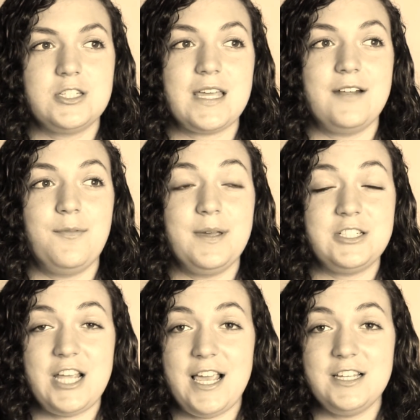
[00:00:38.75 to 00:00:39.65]
it's kind of a big
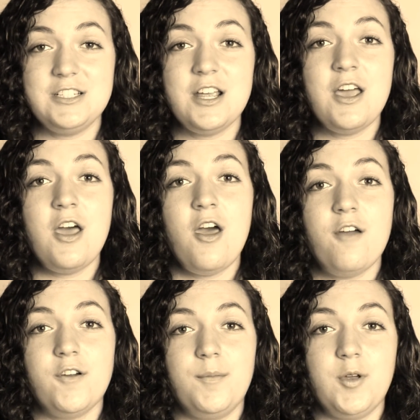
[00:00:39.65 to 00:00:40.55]
change
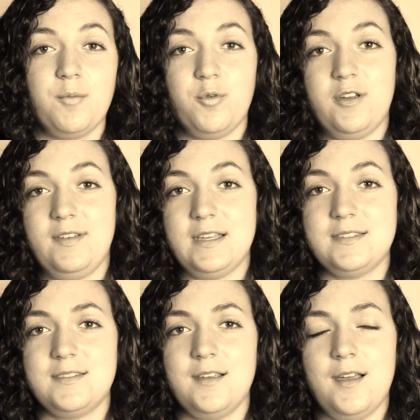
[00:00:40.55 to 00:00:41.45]
from your
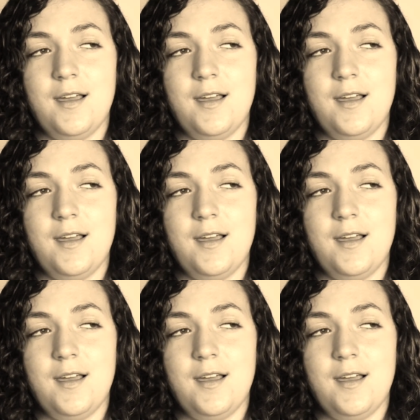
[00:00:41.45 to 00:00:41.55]
previous,